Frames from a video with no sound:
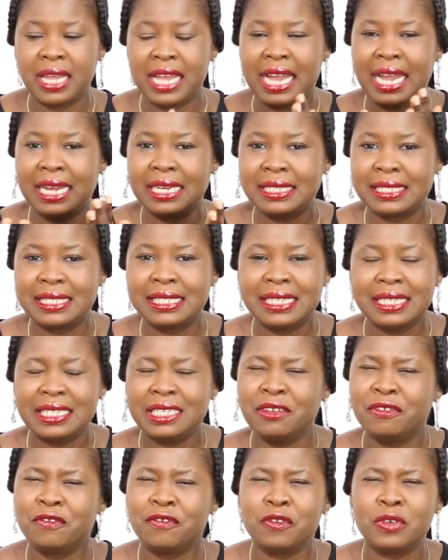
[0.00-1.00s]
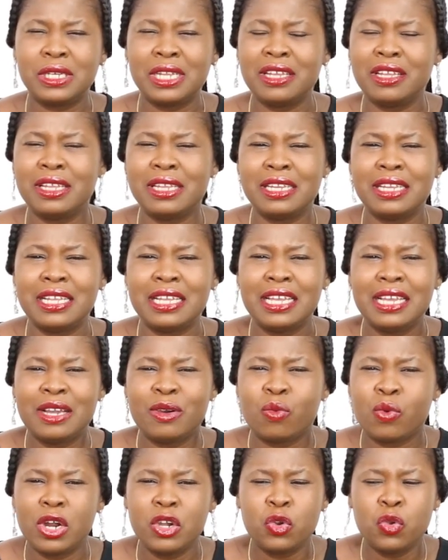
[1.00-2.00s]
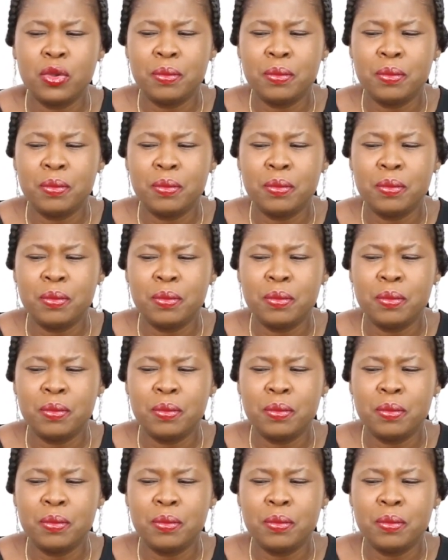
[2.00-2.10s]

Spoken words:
And what do